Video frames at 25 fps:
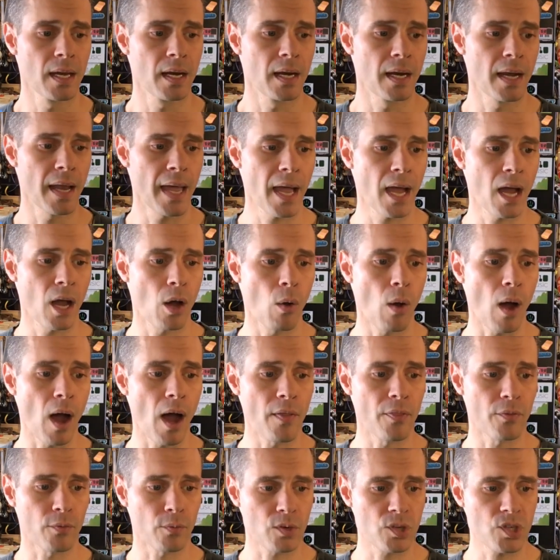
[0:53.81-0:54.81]
Now,
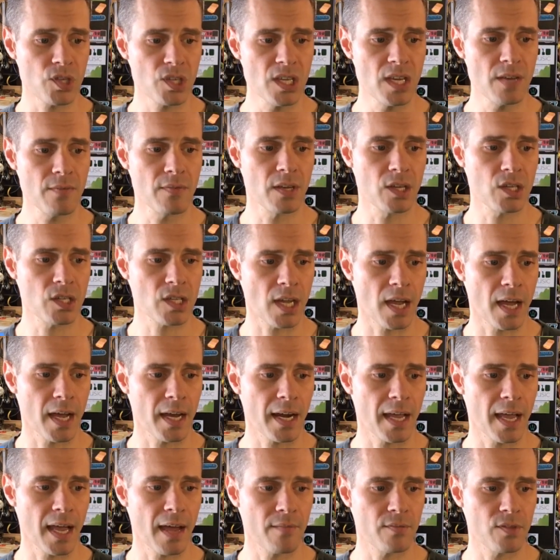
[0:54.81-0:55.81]
on the receiving
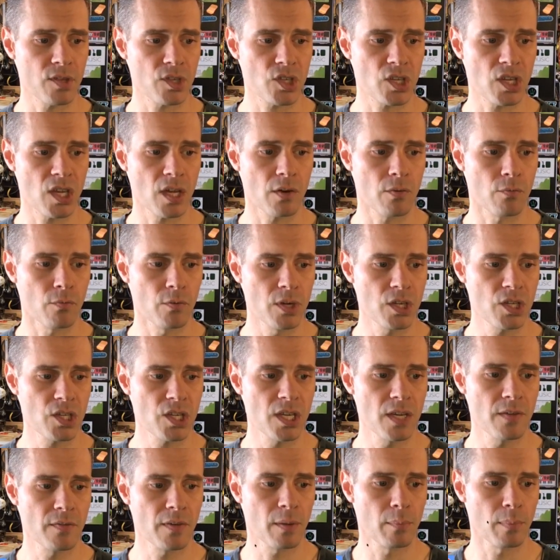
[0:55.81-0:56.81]
side, I have this
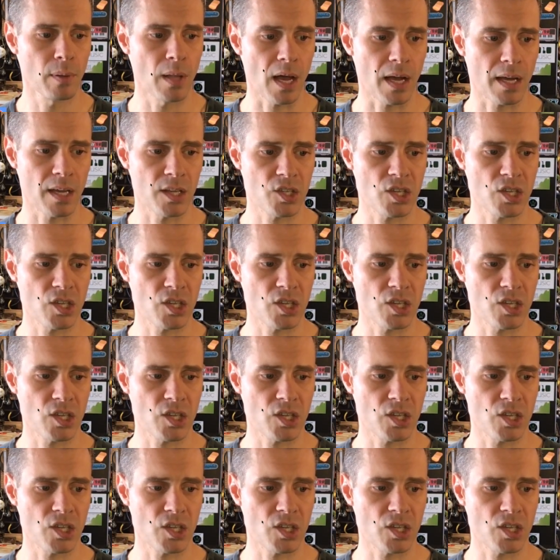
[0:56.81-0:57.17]
receiving block.